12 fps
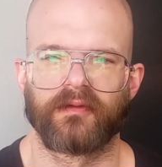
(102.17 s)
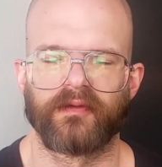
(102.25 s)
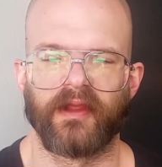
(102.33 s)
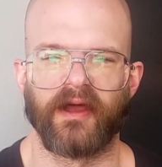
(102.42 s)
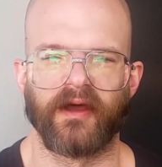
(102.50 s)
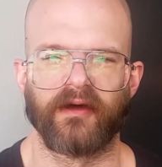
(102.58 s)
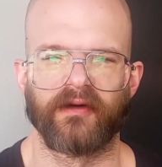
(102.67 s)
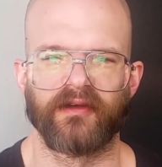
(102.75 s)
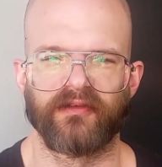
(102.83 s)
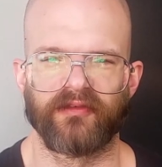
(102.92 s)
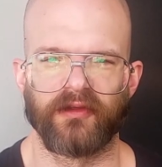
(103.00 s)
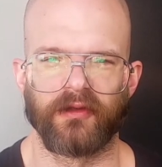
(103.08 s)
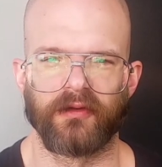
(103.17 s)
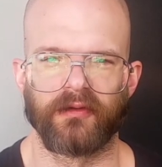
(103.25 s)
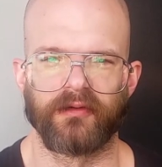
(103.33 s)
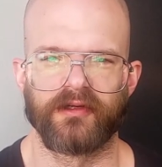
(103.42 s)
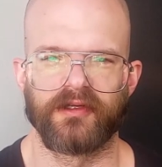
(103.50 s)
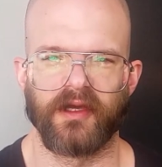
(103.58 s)
Now, if
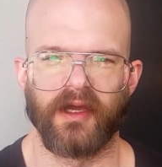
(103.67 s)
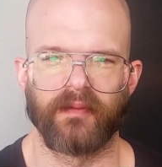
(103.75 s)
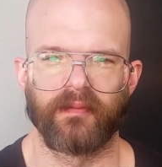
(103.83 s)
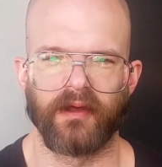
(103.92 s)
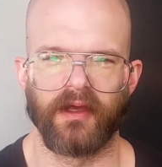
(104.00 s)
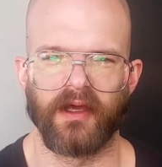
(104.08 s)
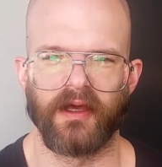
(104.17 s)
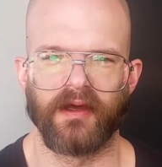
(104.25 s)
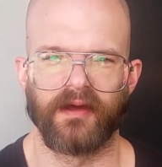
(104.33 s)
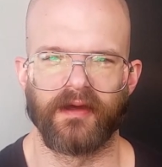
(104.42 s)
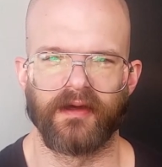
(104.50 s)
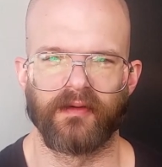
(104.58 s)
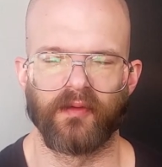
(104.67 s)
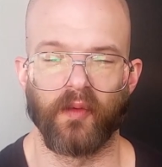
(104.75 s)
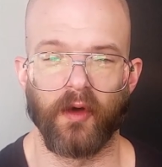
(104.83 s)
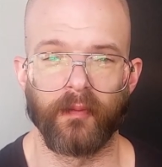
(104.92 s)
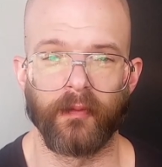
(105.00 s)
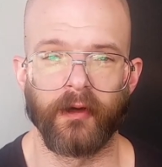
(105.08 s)
you shop at
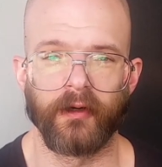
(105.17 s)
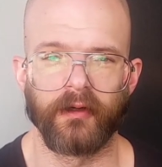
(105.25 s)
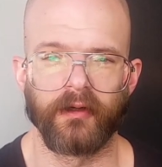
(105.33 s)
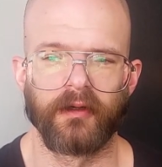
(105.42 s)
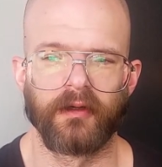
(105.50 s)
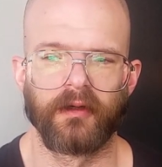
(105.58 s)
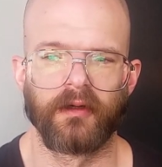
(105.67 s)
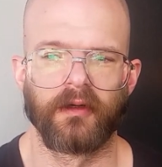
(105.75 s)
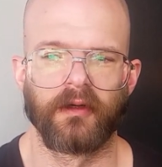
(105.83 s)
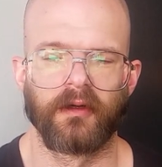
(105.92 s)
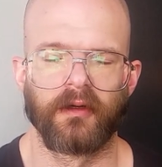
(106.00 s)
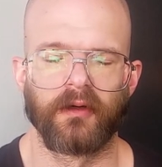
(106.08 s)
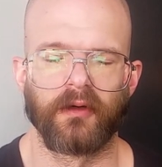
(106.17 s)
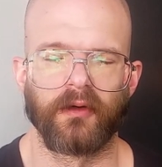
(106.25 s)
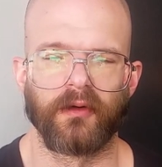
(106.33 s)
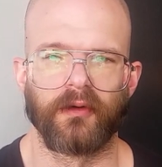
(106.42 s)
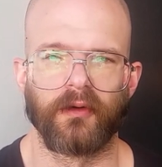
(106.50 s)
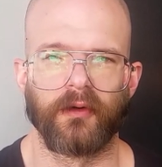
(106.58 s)
Walmart
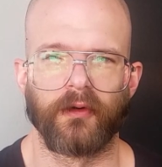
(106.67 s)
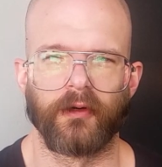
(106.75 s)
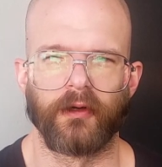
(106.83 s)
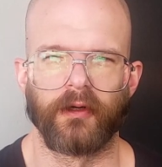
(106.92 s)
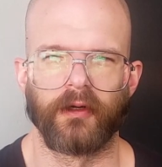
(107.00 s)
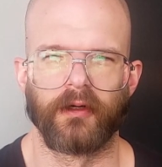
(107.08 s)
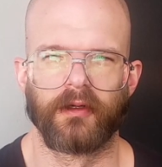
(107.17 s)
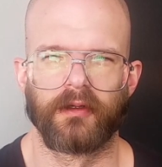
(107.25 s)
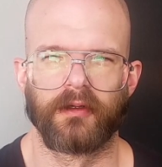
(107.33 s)
or